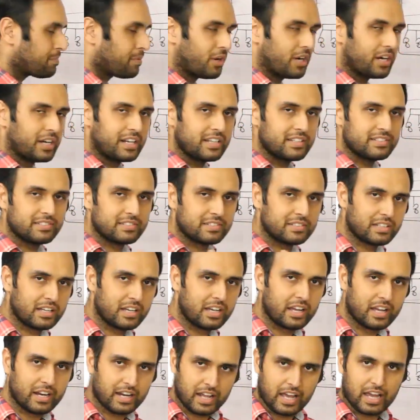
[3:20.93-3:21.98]
point is
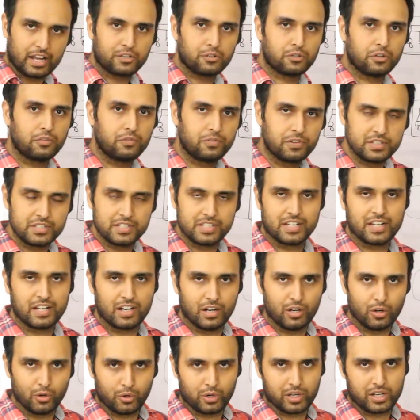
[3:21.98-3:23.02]
an actual
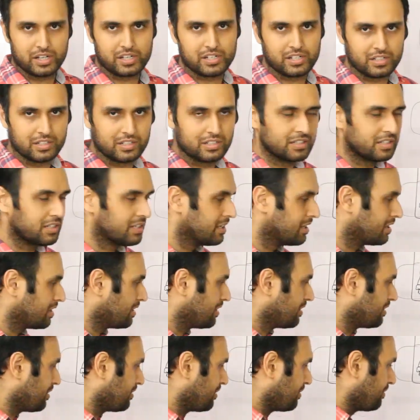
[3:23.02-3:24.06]
physical location
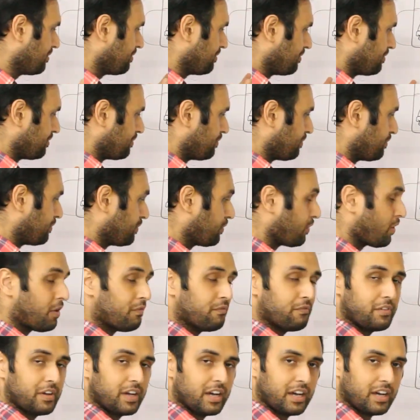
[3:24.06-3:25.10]

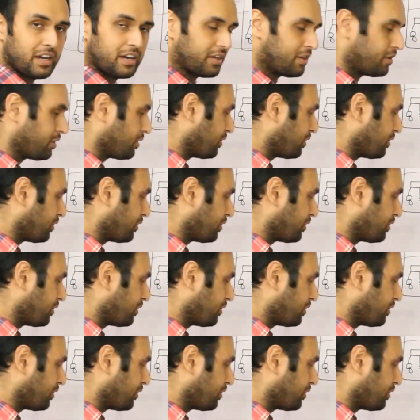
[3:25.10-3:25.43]
from where